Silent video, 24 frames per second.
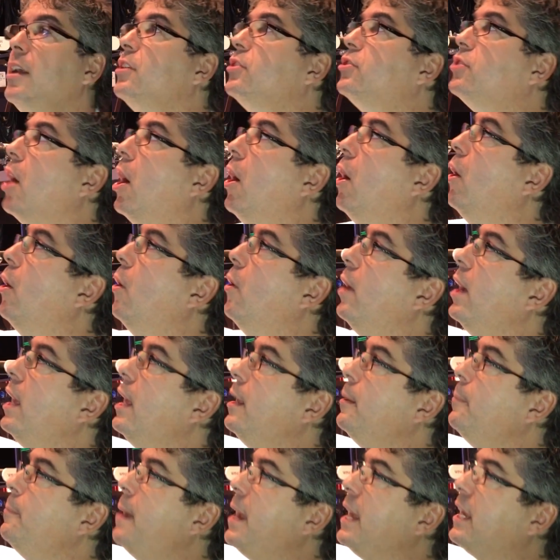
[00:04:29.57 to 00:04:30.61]
So
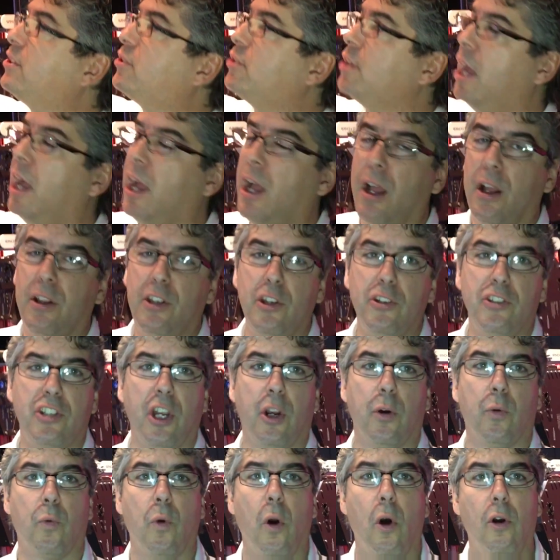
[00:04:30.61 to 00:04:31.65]
it makes
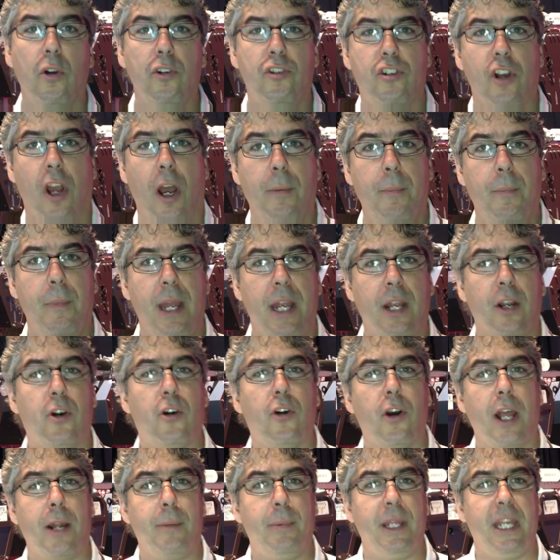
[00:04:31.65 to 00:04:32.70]
using a roll drum
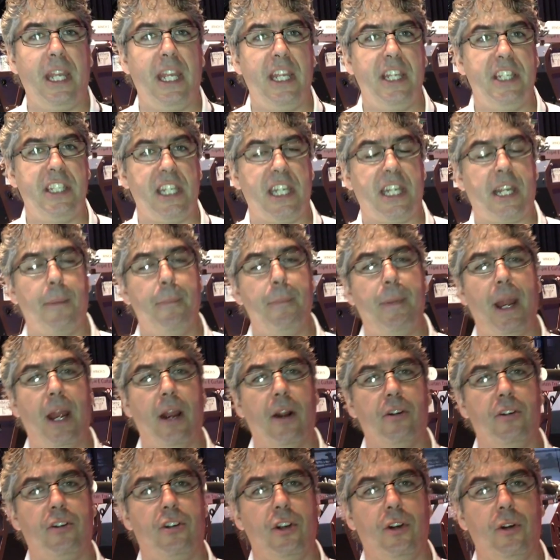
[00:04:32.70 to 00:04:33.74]
incredibly easy
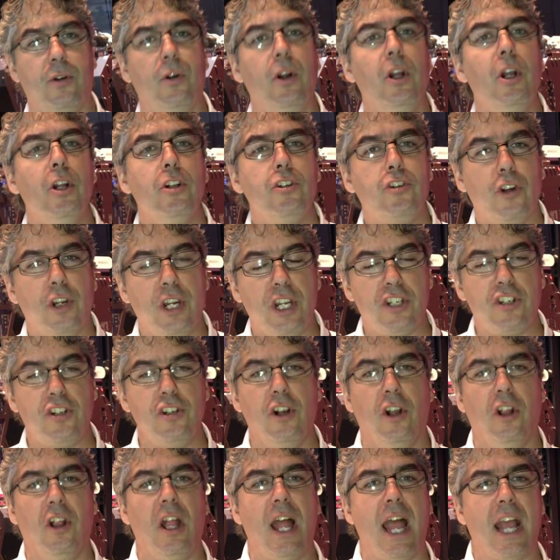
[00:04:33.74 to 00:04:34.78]
compared to
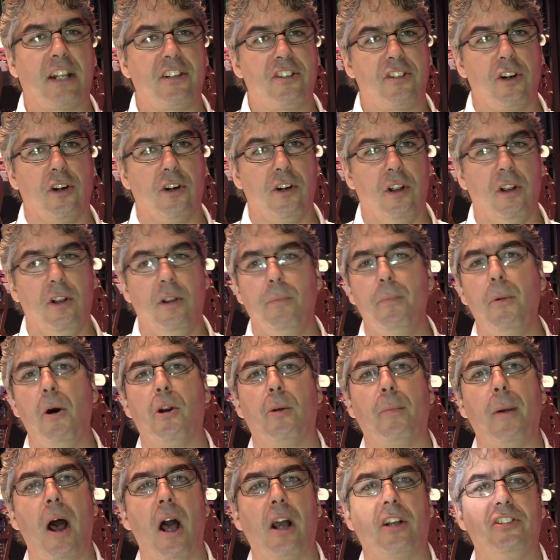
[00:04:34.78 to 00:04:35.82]
traditional external
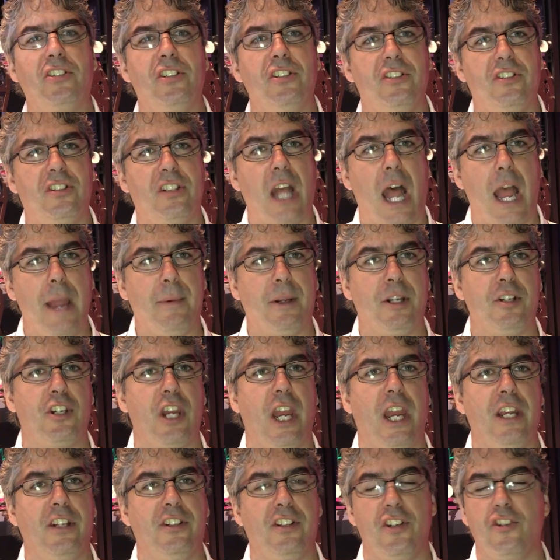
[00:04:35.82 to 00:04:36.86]
motor boxes, timing
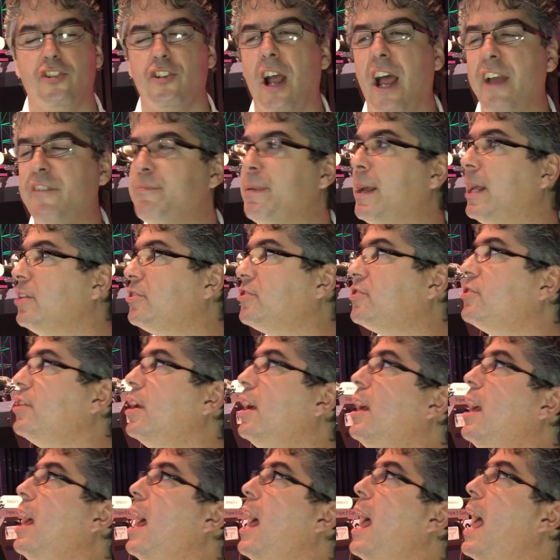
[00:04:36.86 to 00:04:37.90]
chains, and drive belts.
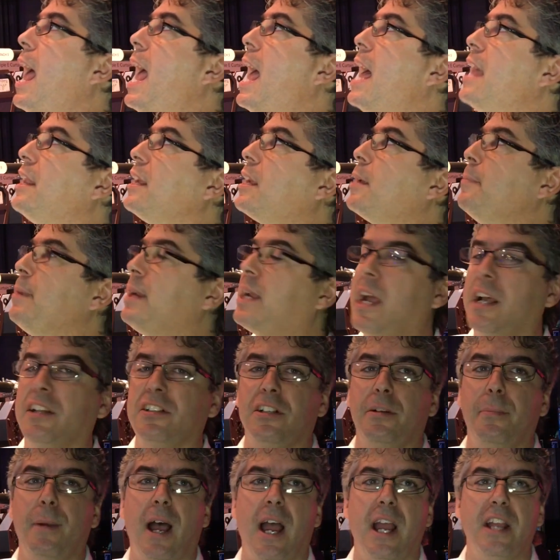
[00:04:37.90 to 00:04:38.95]
And it can be
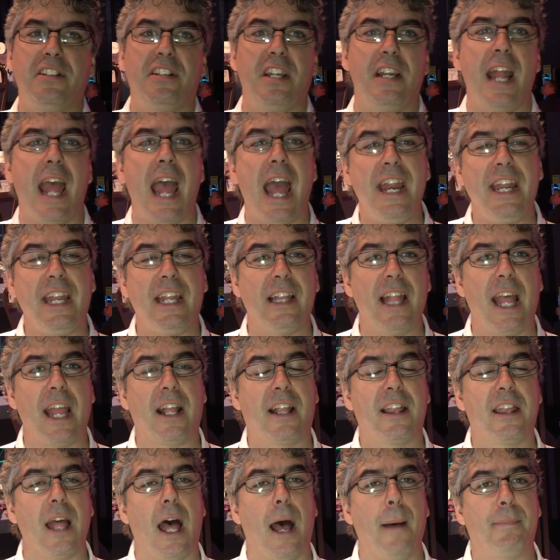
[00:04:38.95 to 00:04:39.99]
customized in any
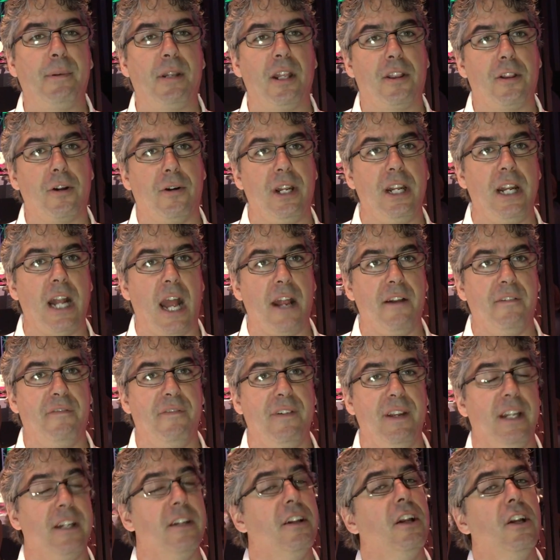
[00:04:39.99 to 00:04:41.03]
length up to 39
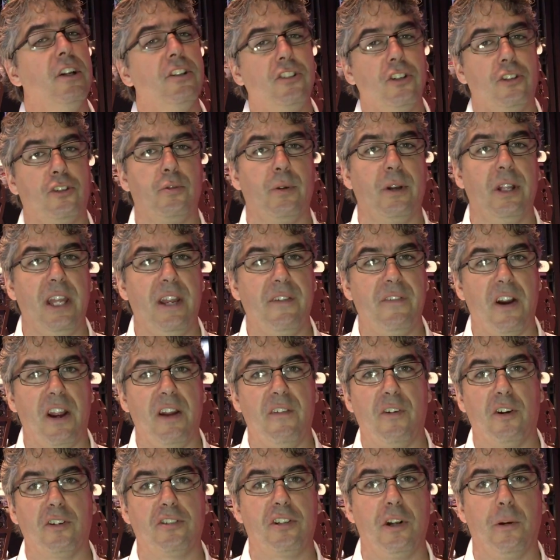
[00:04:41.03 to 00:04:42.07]
feet. So it's really a very
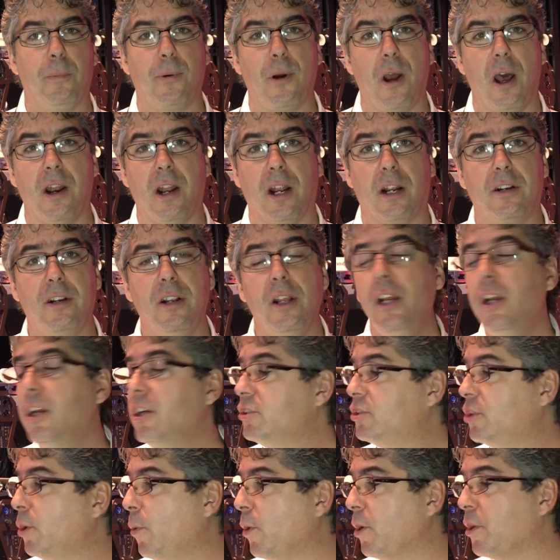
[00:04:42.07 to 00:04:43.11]
versatile product.
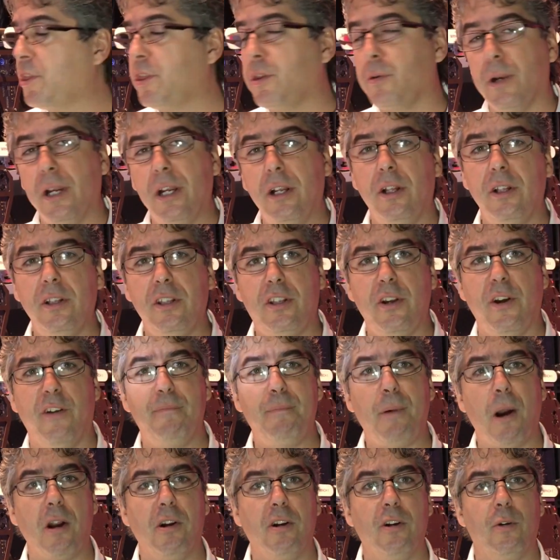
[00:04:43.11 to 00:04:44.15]
So we're thrilled to
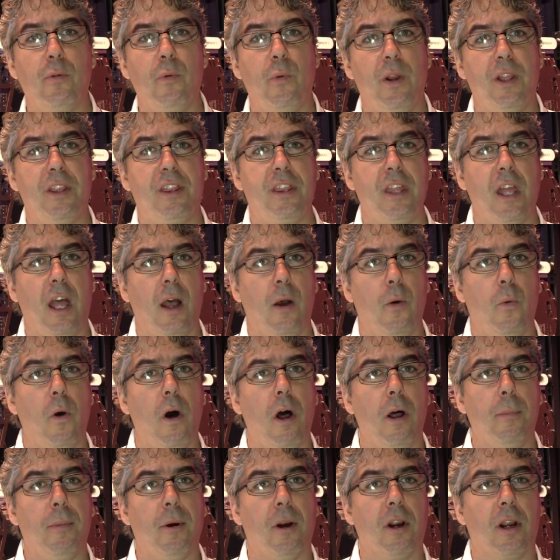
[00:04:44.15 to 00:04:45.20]
have partnered with
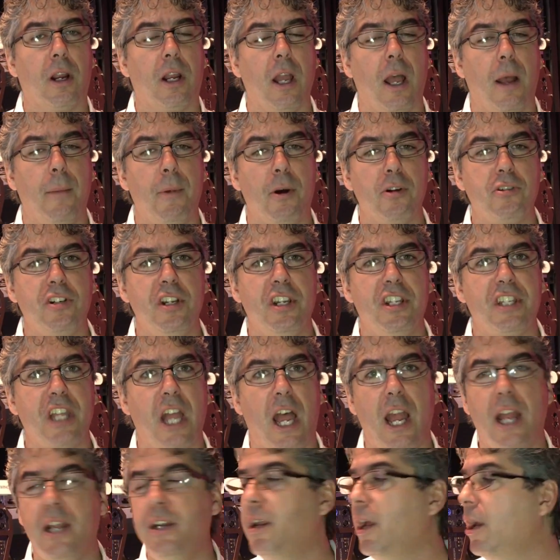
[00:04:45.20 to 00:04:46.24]
Wahlberg Motion
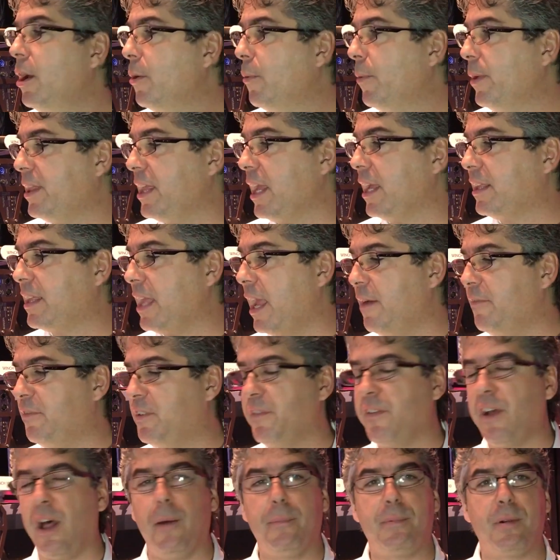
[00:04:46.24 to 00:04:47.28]
Design. We think they've
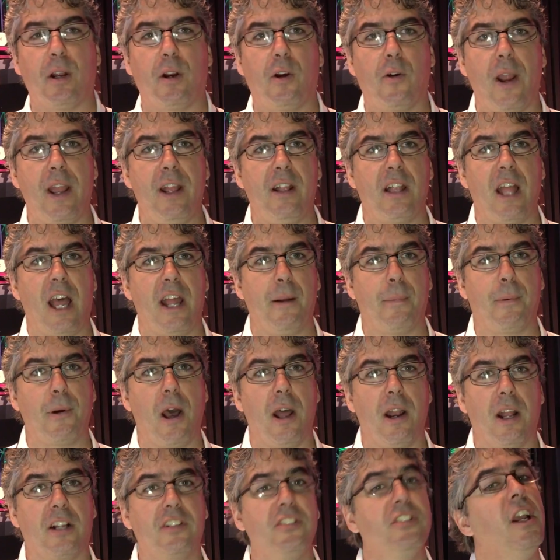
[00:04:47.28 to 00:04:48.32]
developed a great line of
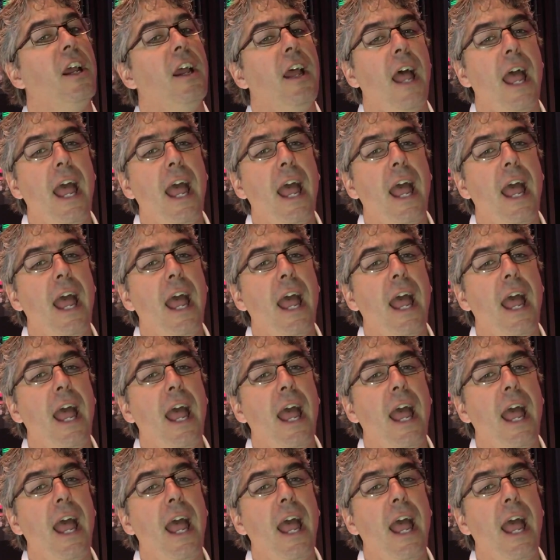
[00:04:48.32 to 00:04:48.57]
products.